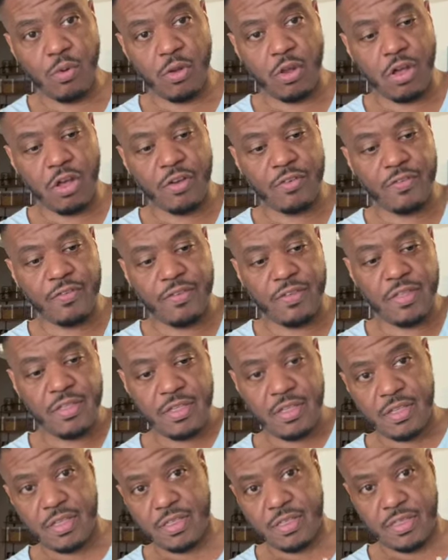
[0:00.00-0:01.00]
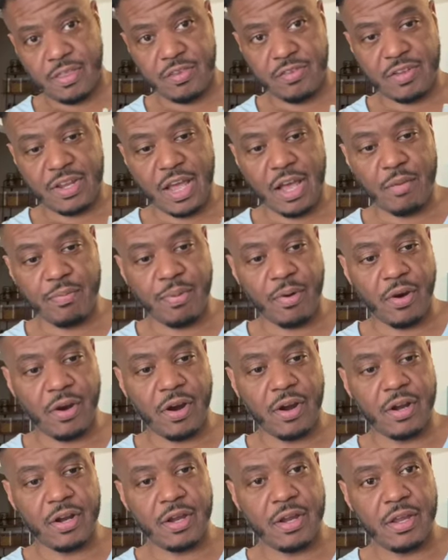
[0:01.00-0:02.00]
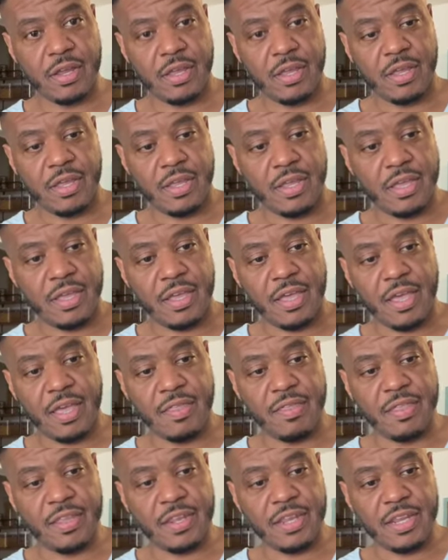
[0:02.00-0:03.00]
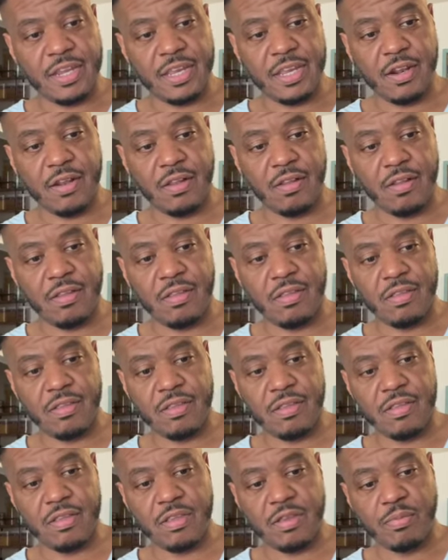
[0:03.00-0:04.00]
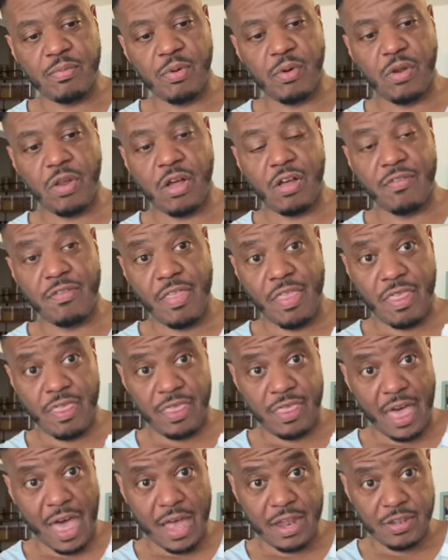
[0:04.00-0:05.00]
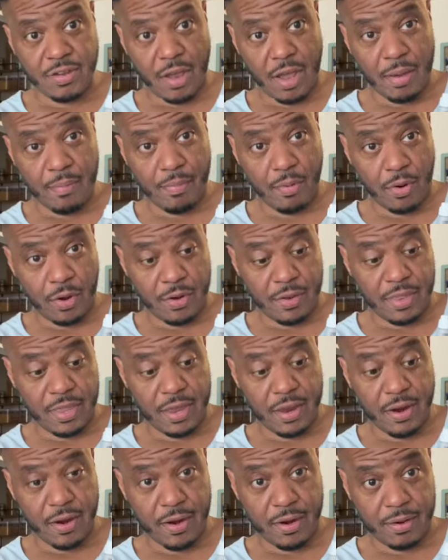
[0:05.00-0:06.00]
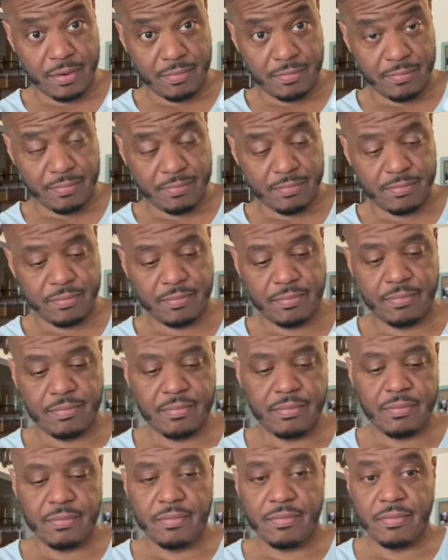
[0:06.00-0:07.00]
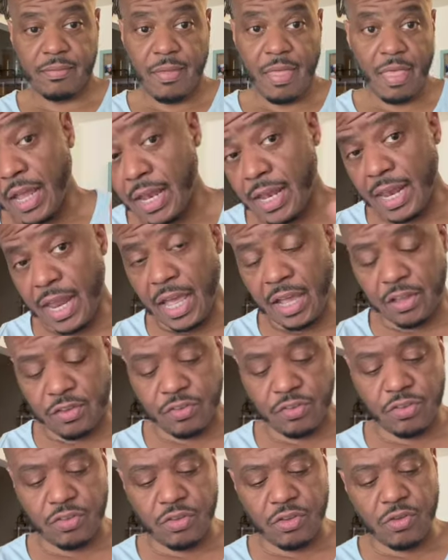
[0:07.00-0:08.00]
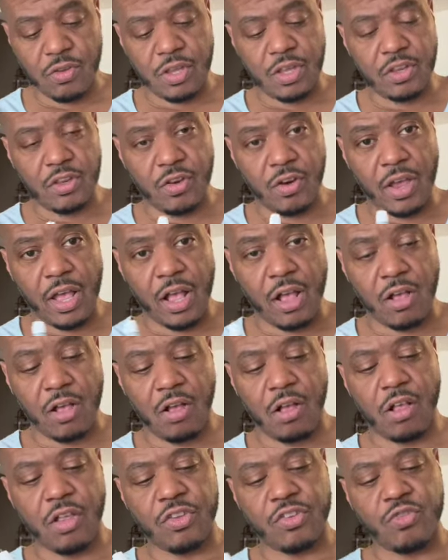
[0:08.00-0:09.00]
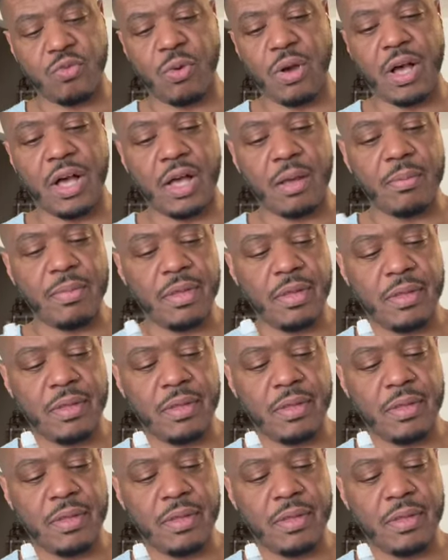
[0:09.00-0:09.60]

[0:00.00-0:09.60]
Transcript: off this top part. And then the needle, you pull off that top part there. Next, you get your alcohol swab.